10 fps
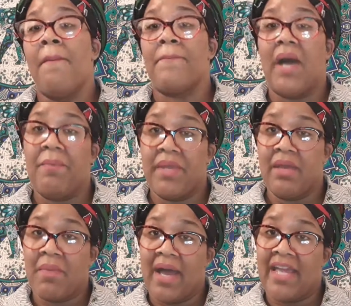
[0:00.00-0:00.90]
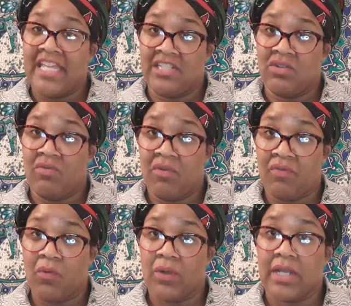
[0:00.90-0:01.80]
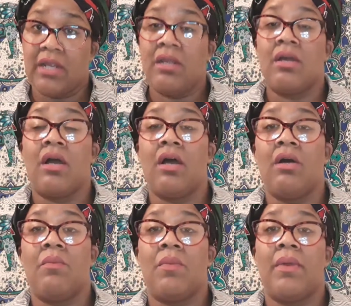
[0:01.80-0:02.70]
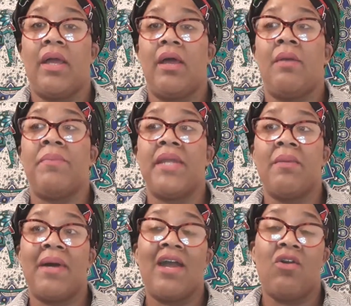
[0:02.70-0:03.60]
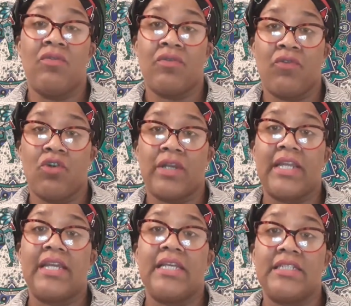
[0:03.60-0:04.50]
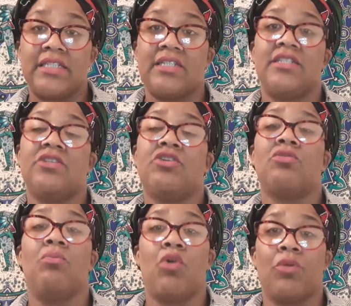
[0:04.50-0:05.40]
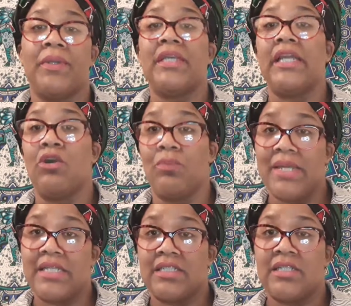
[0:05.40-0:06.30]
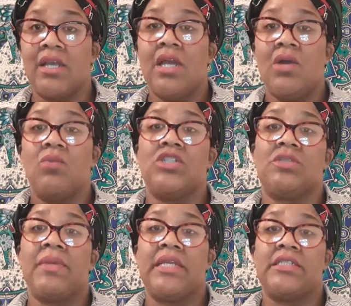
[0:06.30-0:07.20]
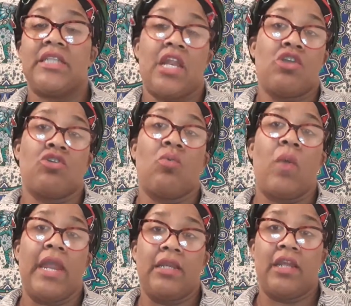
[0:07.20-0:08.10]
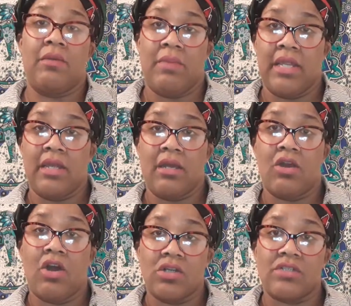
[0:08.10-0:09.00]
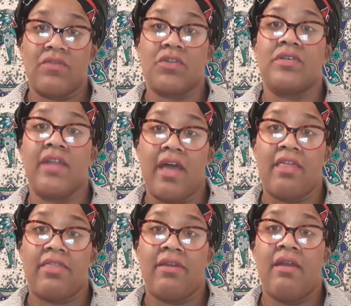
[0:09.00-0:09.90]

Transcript: My BMI is over 40. A BMI over 40 is considered morbidly obese, which means that your weight can be a cause of your death.